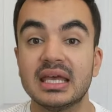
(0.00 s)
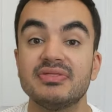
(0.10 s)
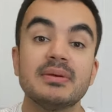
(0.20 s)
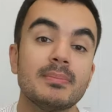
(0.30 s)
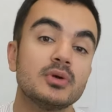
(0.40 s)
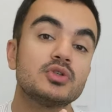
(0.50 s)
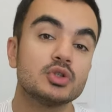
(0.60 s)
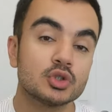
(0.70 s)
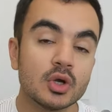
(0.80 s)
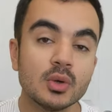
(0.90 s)
in the most
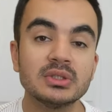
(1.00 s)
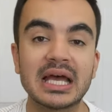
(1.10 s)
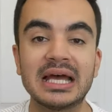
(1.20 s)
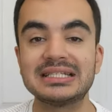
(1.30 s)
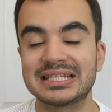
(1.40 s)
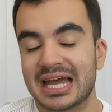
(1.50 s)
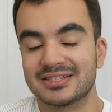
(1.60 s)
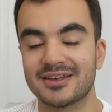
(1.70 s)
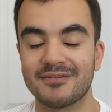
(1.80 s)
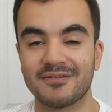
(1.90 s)
controlled and
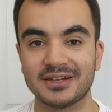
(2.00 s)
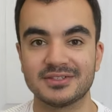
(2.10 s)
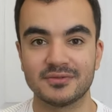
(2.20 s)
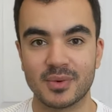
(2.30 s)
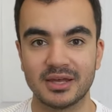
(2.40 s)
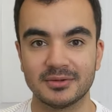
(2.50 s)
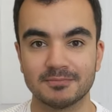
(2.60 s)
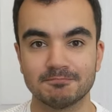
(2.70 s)
tax-effective way.